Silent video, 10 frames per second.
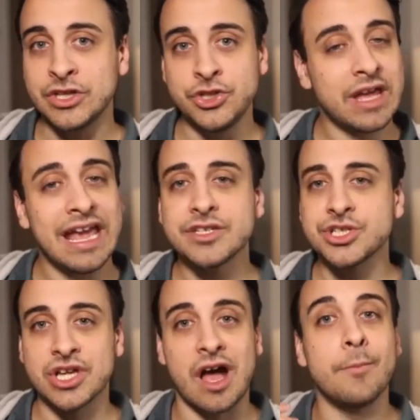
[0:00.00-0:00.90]
you can't
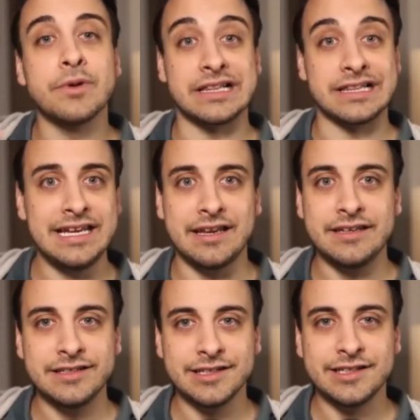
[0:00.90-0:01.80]
just come
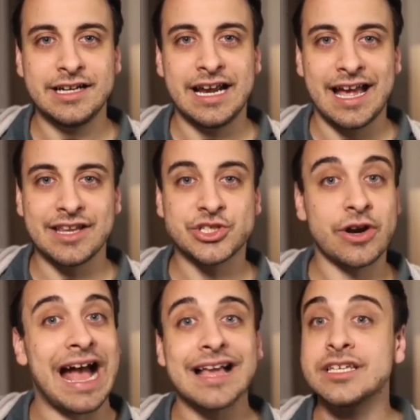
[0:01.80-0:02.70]
clean and
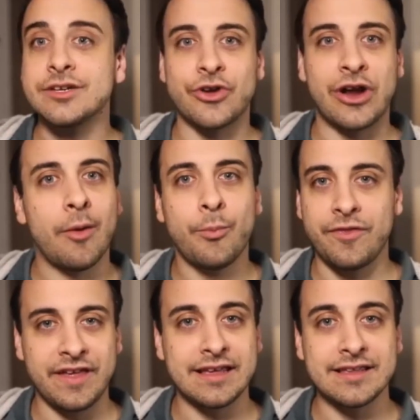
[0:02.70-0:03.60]
start asking for help
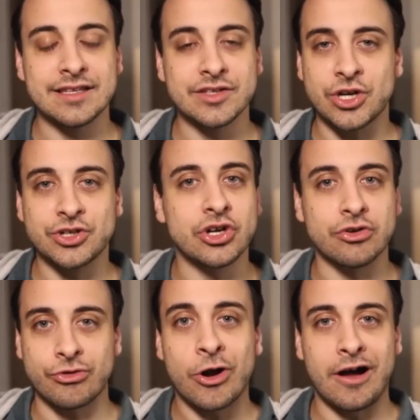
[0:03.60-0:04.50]
when things start to
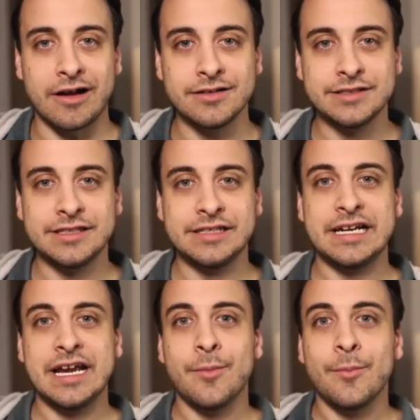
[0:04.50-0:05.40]
go wrong.
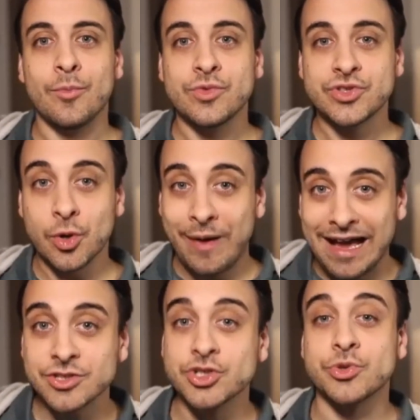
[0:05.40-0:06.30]
So
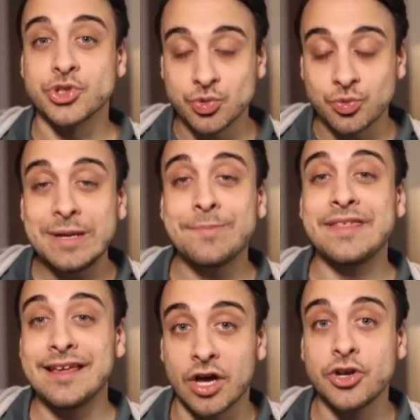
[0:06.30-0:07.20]
pastors will sweep
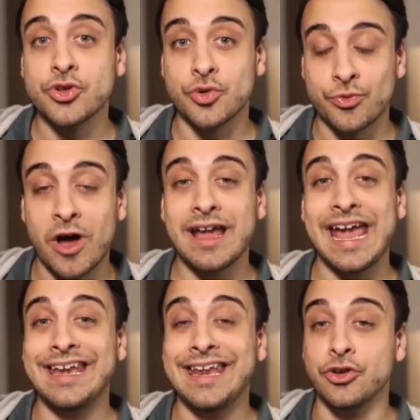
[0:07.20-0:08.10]
things under the rug
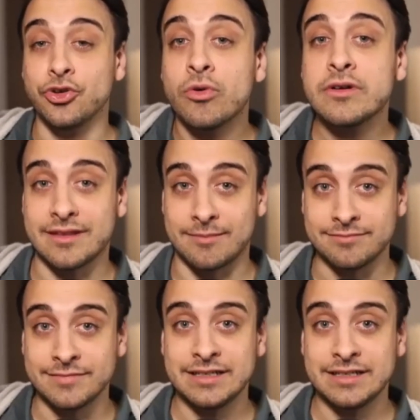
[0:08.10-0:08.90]
and ignore them.